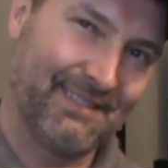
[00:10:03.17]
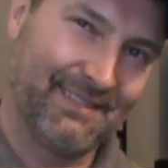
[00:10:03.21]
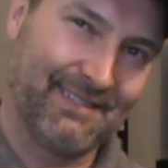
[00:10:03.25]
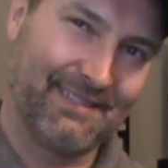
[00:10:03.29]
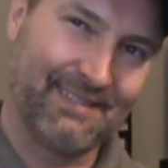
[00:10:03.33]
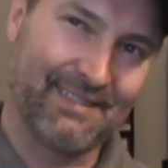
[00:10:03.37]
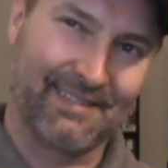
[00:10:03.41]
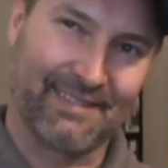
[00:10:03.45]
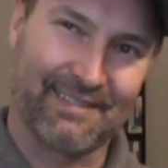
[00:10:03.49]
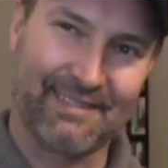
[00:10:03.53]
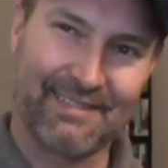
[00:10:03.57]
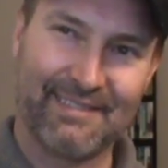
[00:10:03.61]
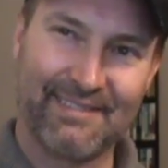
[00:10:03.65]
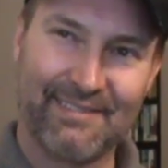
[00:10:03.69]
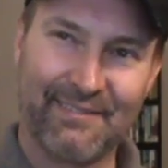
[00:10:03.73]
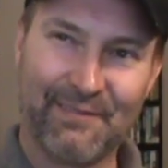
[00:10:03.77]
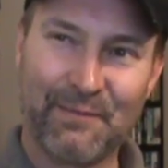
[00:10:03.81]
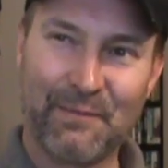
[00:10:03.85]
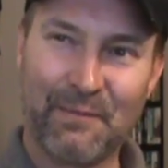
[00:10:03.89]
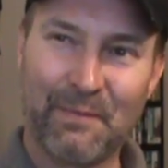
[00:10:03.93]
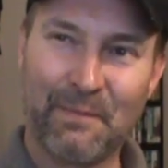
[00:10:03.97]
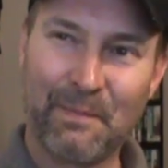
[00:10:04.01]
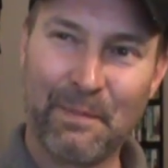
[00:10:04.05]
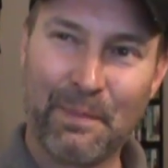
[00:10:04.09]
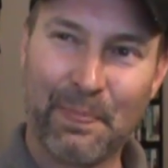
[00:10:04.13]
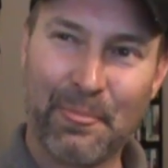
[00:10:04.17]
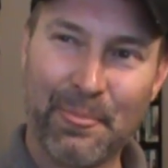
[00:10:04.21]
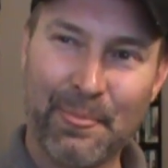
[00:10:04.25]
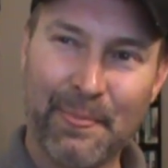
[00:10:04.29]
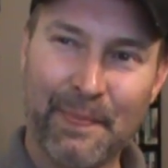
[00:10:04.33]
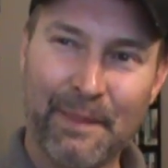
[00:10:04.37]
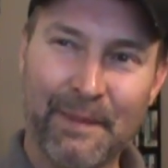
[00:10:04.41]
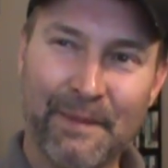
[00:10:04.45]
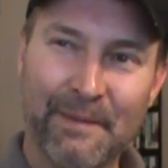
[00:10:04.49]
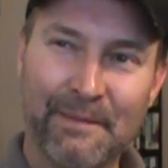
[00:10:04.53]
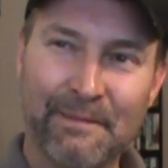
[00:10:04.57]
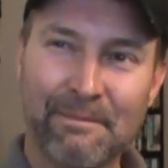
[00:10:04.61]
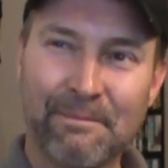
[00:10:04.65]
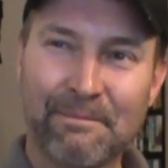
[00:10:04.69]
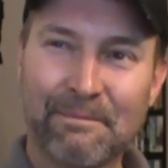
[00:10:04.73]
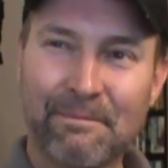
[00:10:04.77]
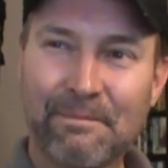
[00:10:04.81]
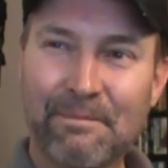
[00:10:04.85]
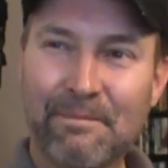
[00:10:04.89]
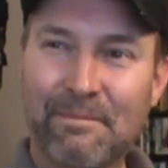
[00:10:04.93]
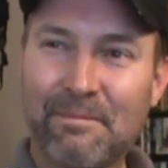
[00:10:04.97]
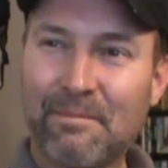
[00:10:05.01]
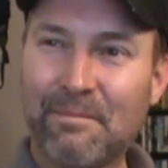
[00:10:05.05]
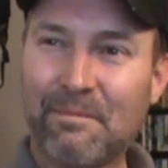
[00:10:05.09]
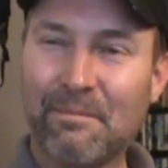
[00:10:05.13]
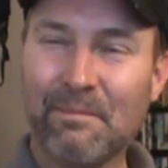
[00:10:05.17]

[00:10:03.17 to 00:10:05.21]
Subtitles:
Nothing is said.